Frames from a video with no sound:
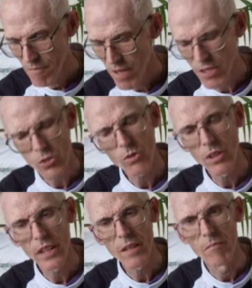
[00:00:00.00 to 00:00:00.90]
my
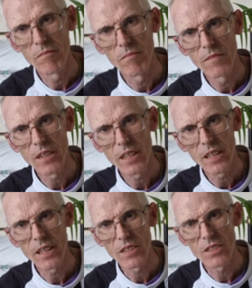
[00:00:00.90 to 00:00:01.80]
sole aim
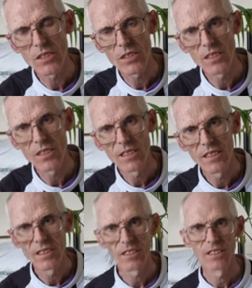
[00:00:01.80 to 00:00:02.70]
is
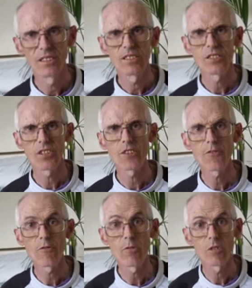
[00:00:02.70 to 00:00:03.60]
to
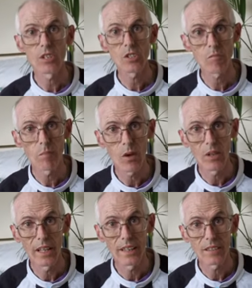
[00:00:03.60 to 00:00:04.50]
throw a
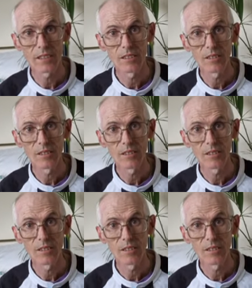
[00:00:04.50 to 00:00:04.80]
spotlight